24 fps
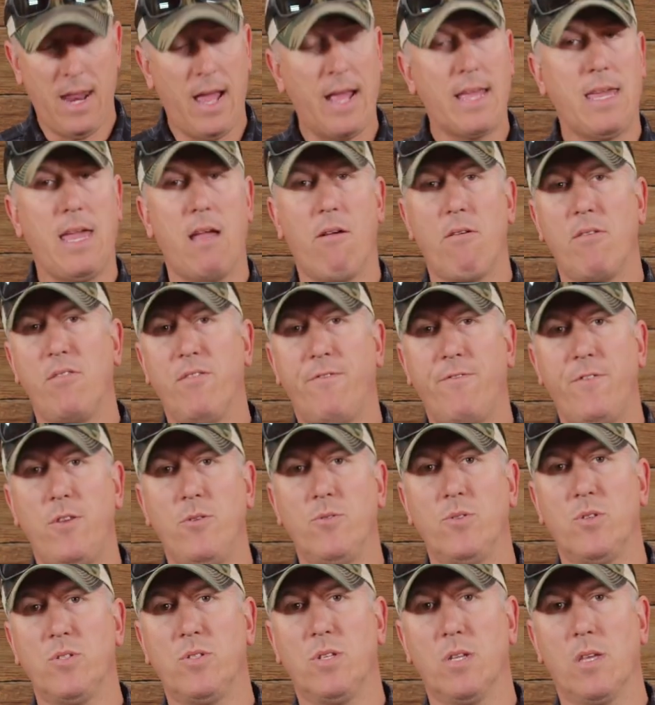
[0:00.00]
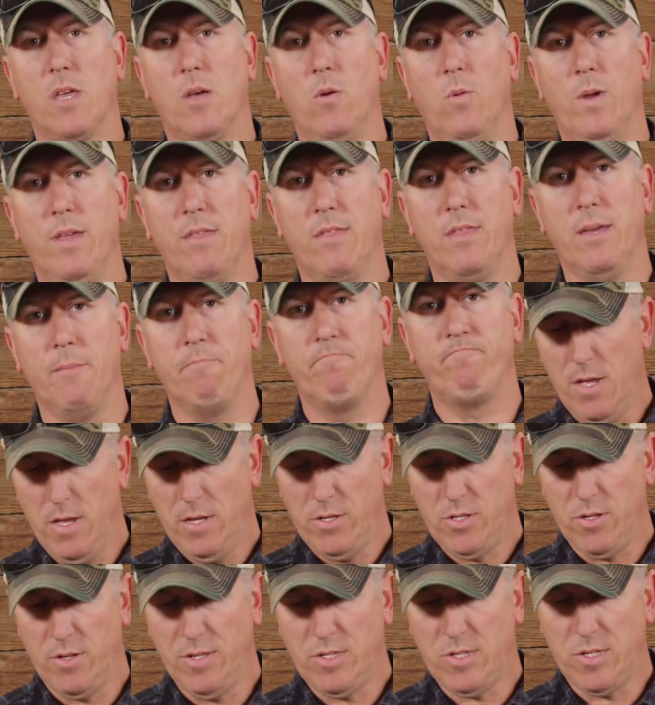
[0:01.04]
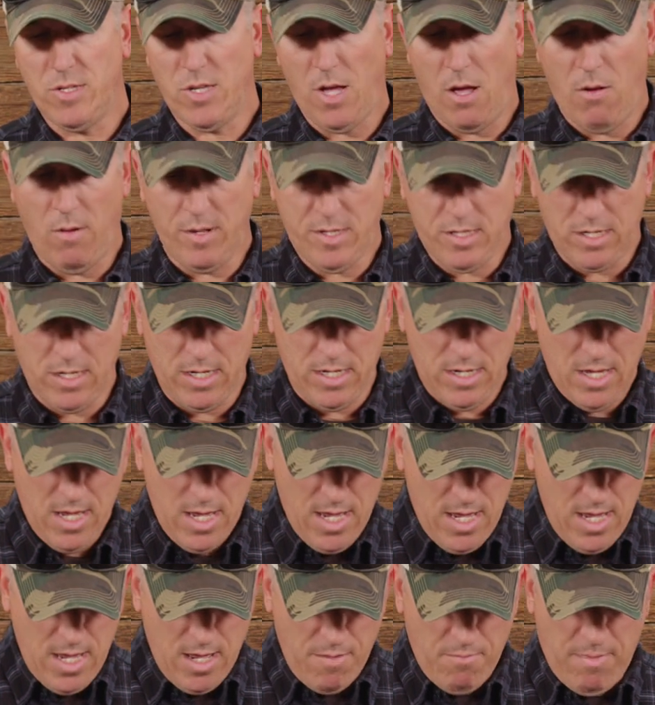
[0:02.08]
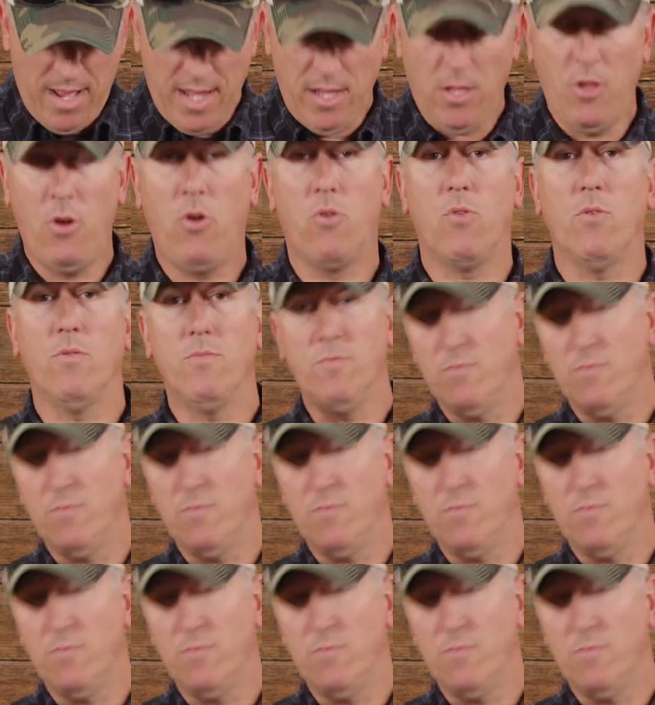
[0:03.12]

I carry the fuses to go with them. So this is my little